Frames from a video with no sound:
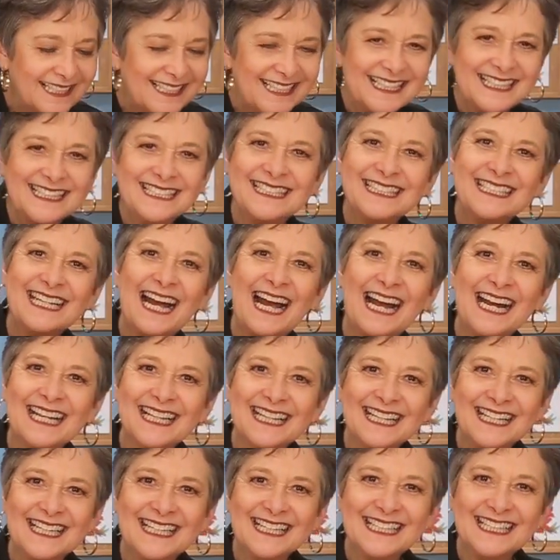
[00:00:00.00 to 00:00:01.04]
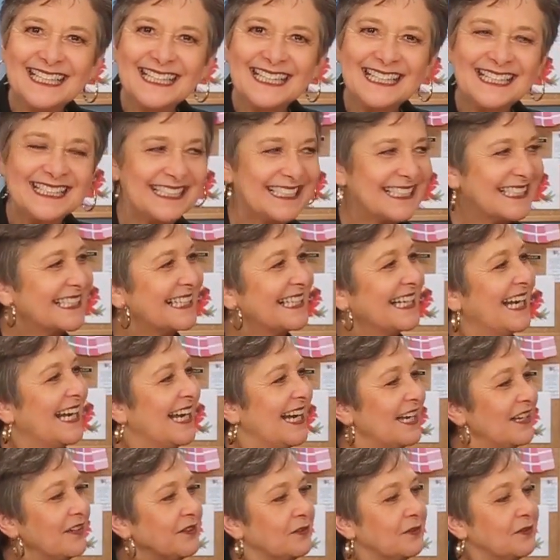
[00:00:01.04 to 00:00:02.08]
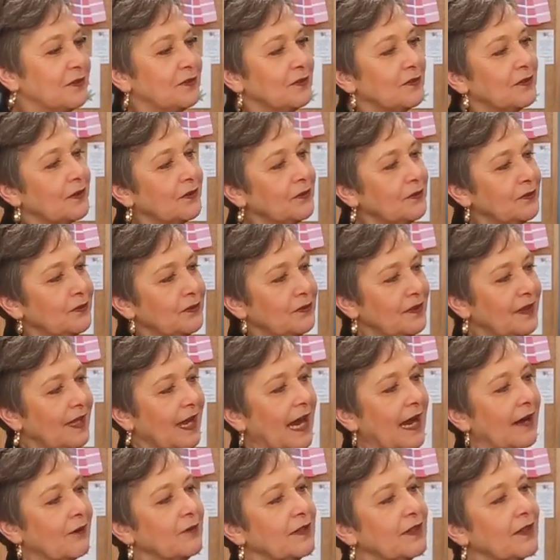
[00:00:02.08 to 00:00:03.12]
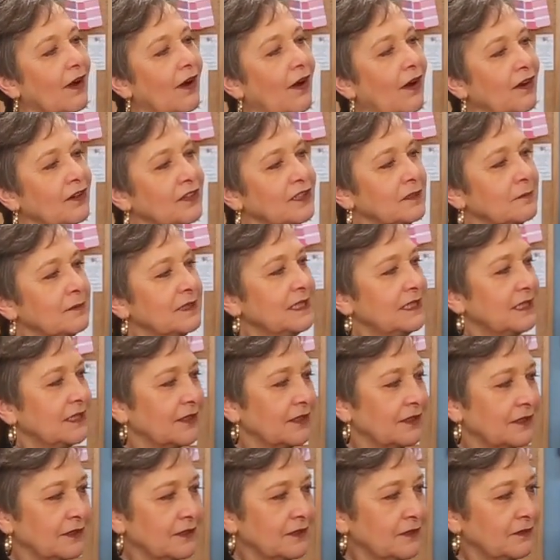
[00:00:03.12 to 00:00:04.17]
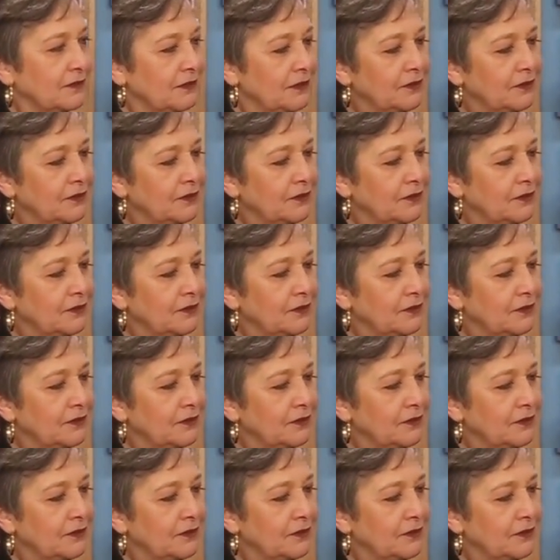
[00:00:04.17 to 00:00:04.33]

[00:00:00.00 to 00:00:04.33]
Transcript: it in tightly against. Do that with all your materials.